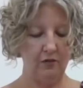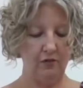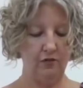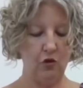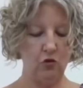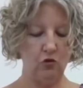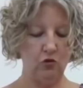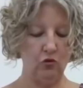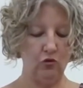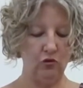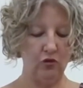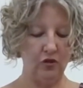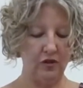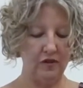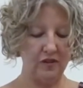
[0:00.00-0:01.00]

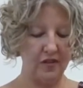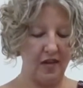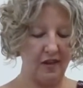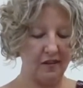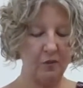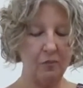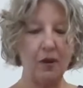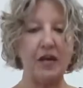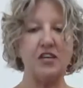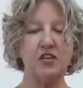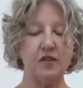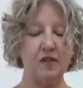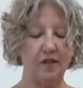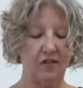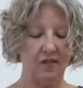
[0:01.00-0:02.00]
fold. This takes some
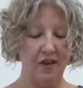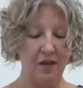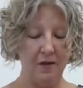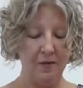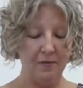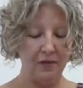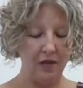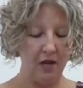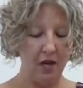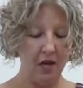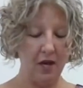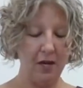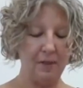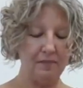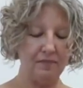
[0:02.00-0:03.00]
patience.
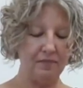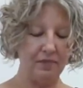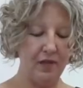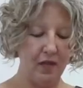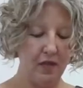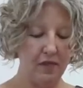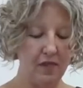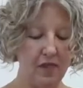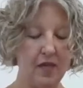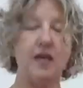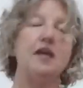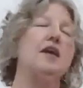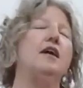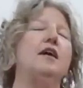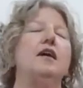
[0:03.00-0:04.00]
Um,
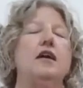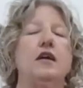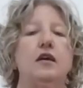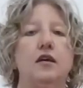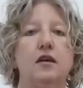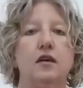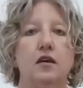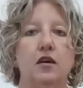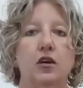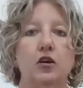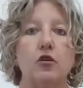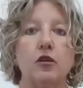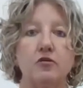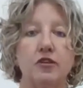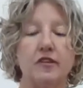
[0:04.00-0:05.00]
the
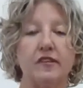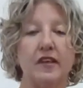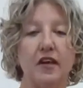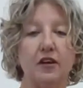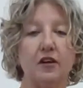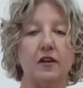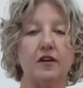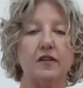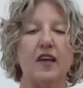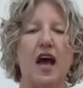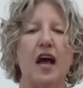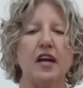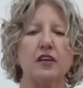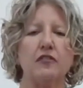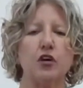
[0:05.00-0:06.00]
cream cheese layer is
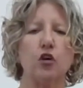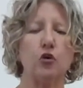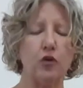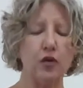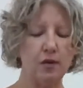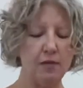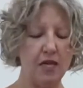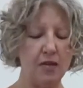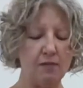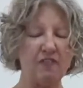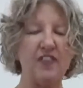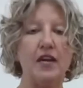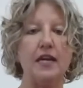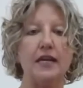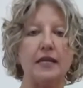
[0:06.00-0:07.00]
kind of a creamy,
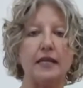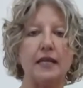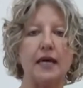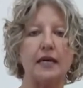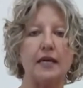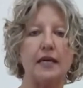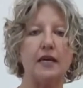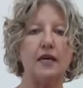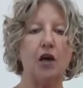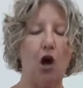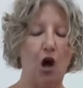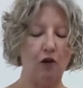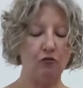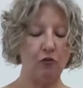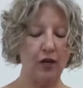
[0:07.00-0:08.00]
vanilla-y
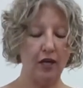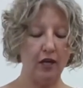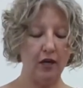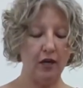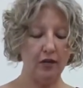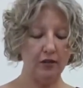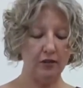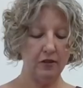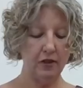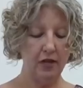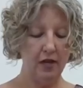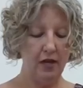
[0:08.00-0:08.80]
off-white color